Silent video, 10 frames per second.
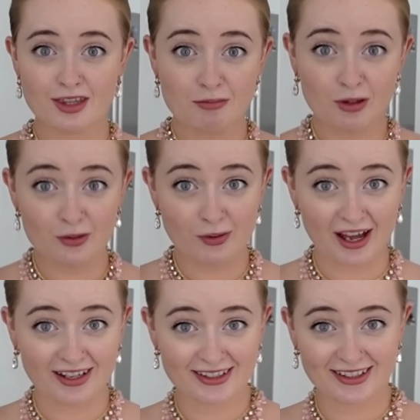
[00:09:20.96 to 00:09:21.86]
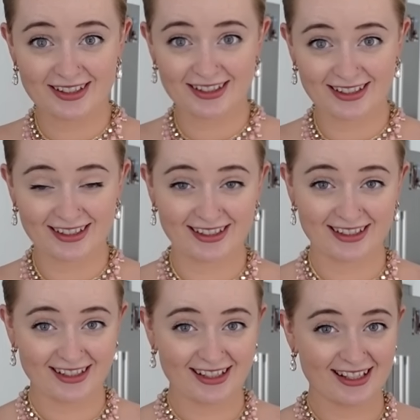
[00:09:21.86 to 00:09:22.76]
the hair, yeah, with the
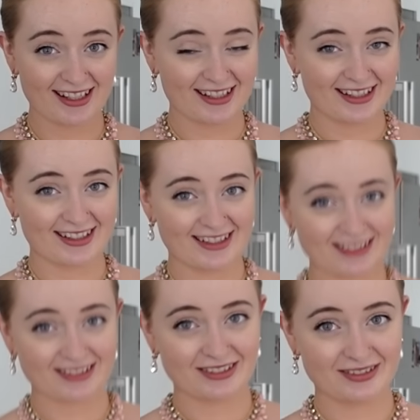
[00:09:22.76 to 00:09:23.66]
hair, the jewelry.